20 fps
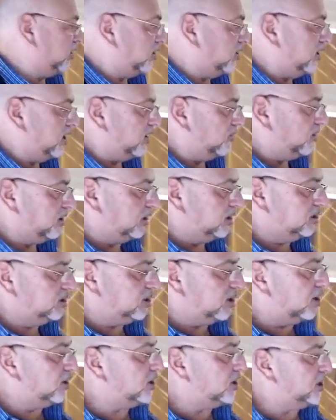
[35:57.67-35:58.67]
Now we're going to
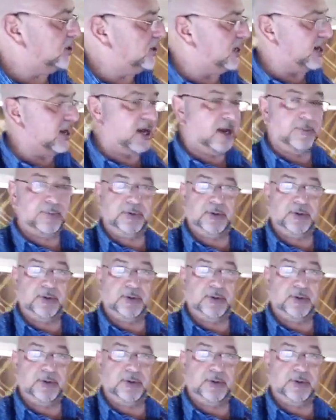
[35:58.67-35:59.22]
darken that up.